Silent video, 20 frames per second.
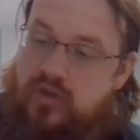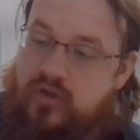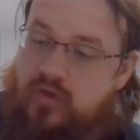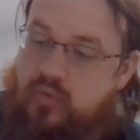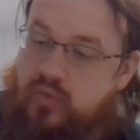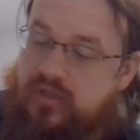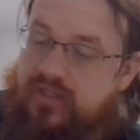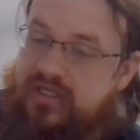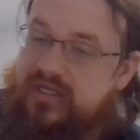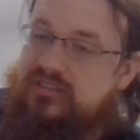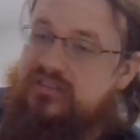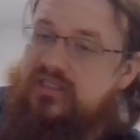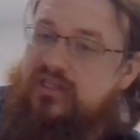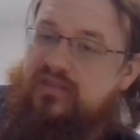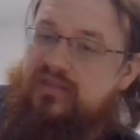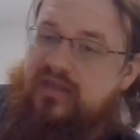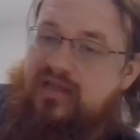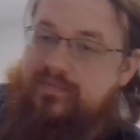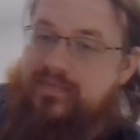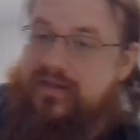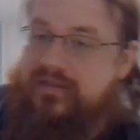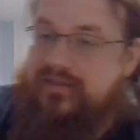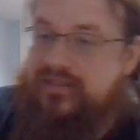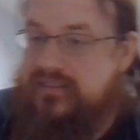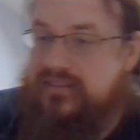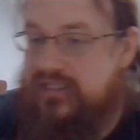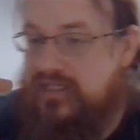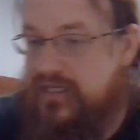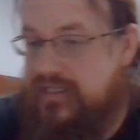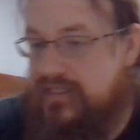well, here's the thing about
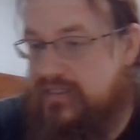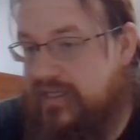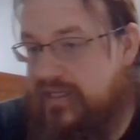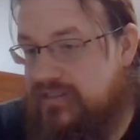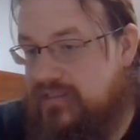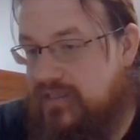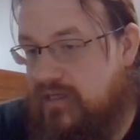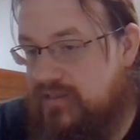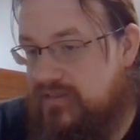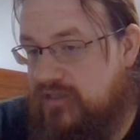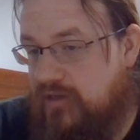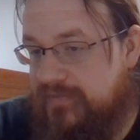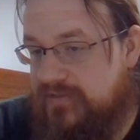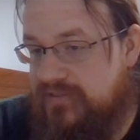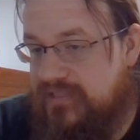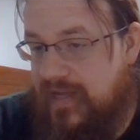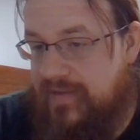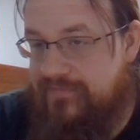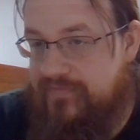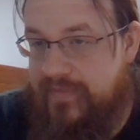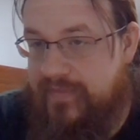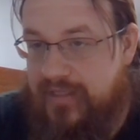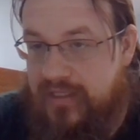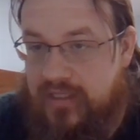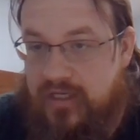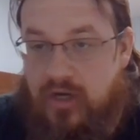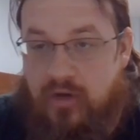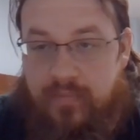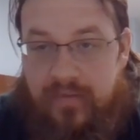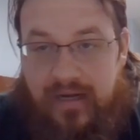this, and it, it's it's almost time for me to
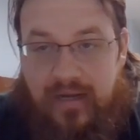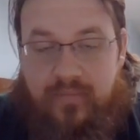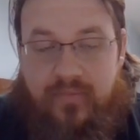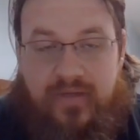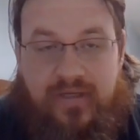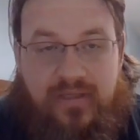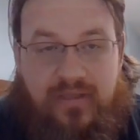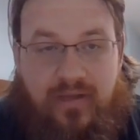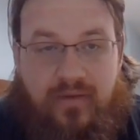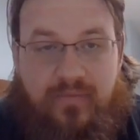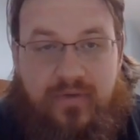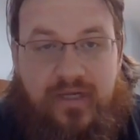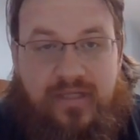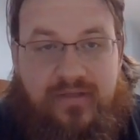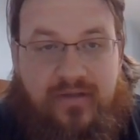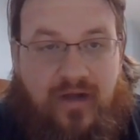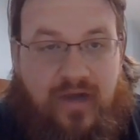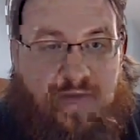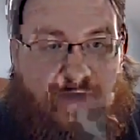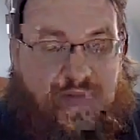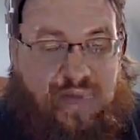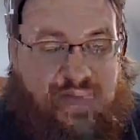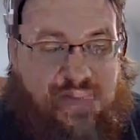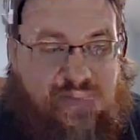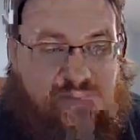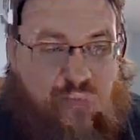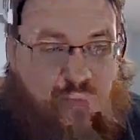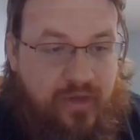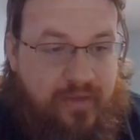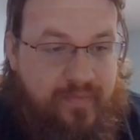go, but I wanna I wanna talk about this
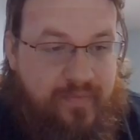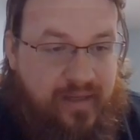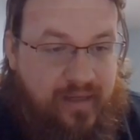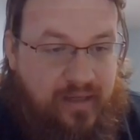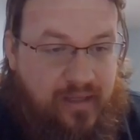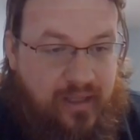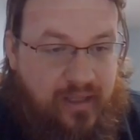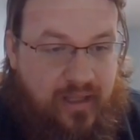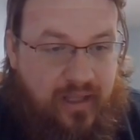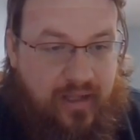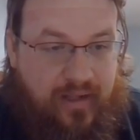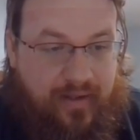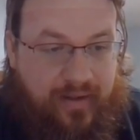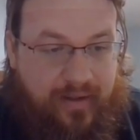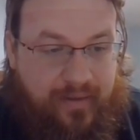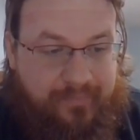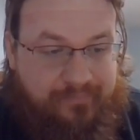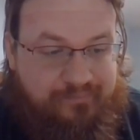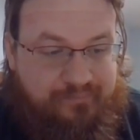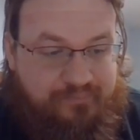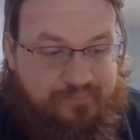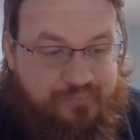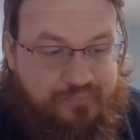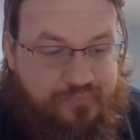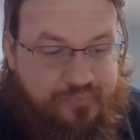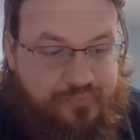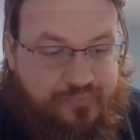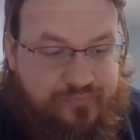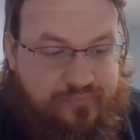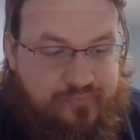a wee bit. Um,
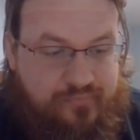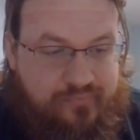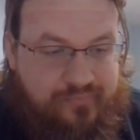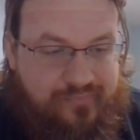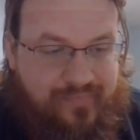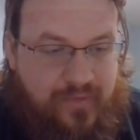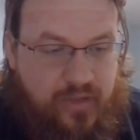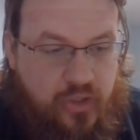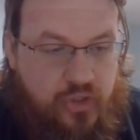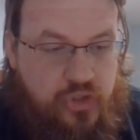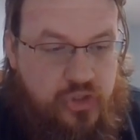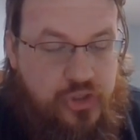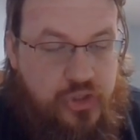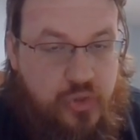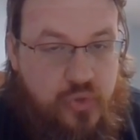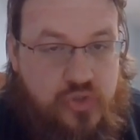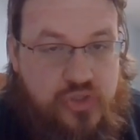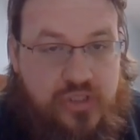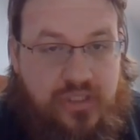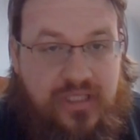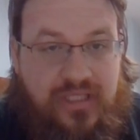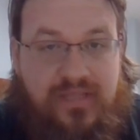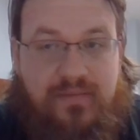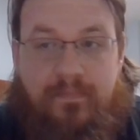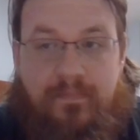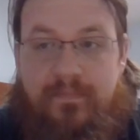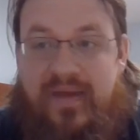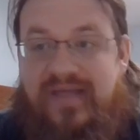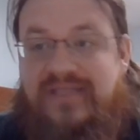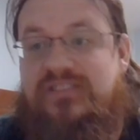usually, the
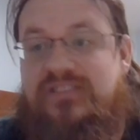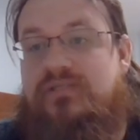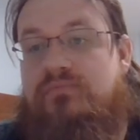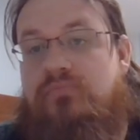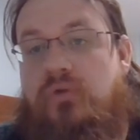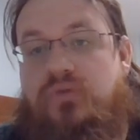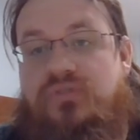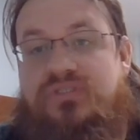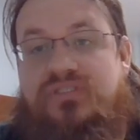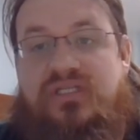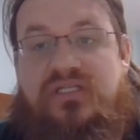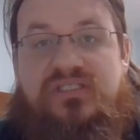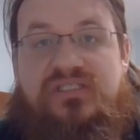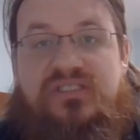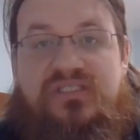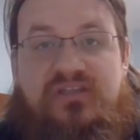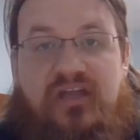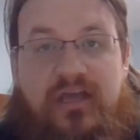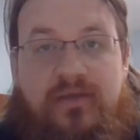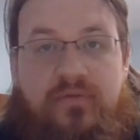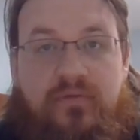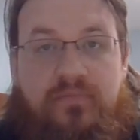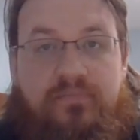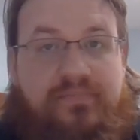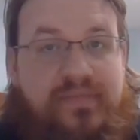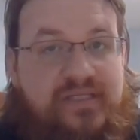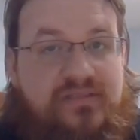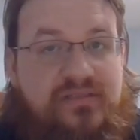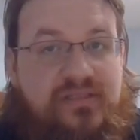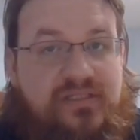best, most stable
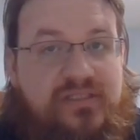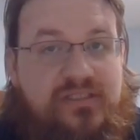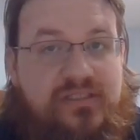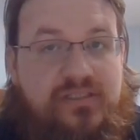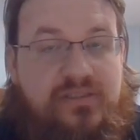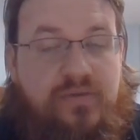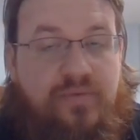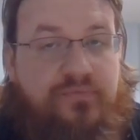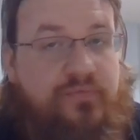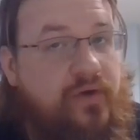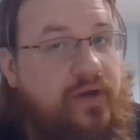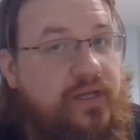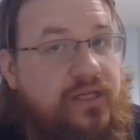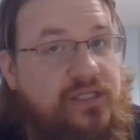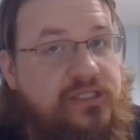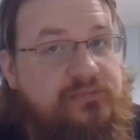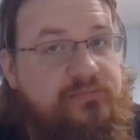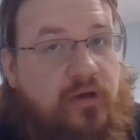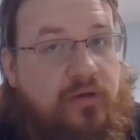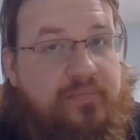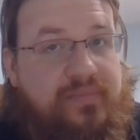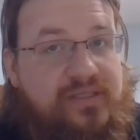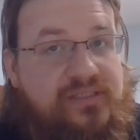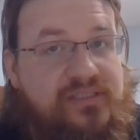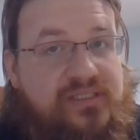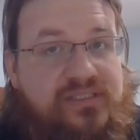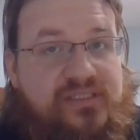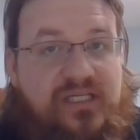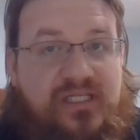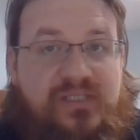business for any small
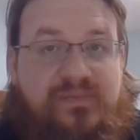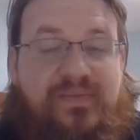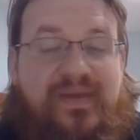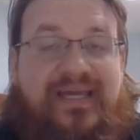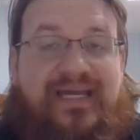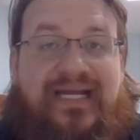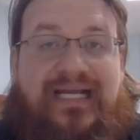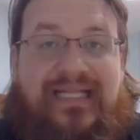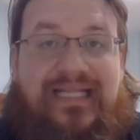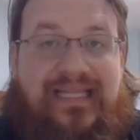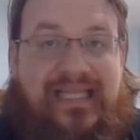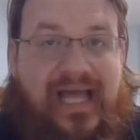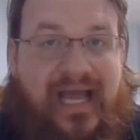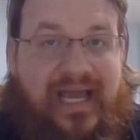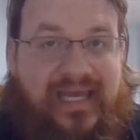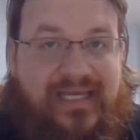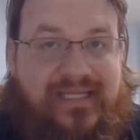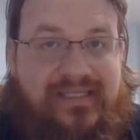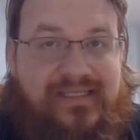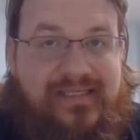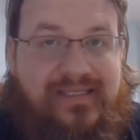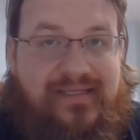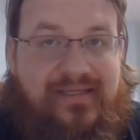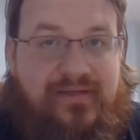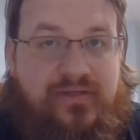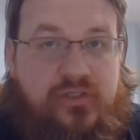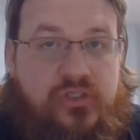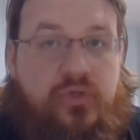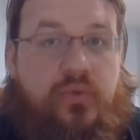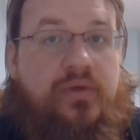business is being a client
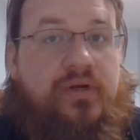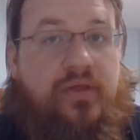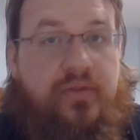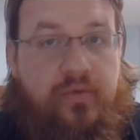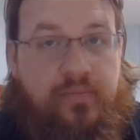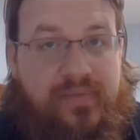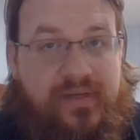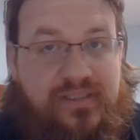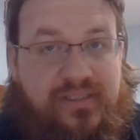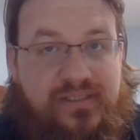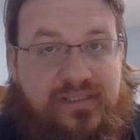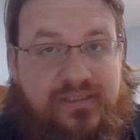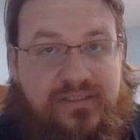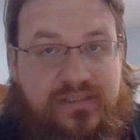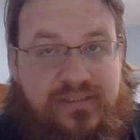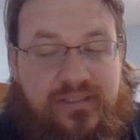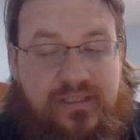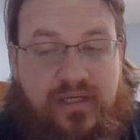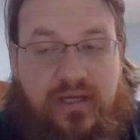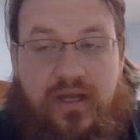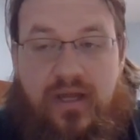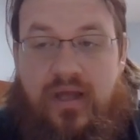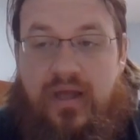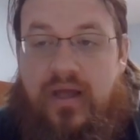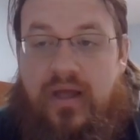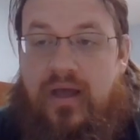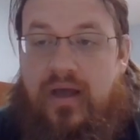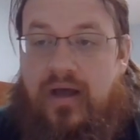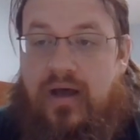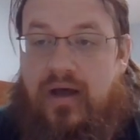to another business.
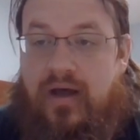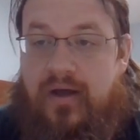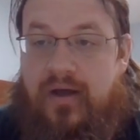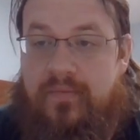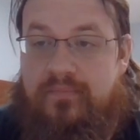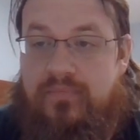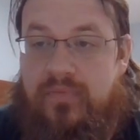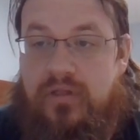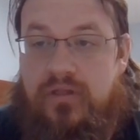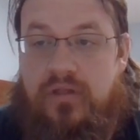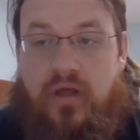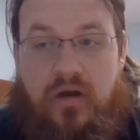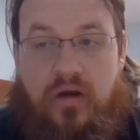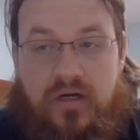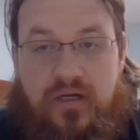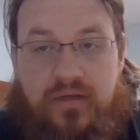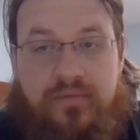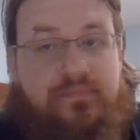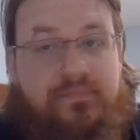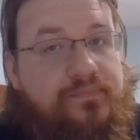Um, Laura,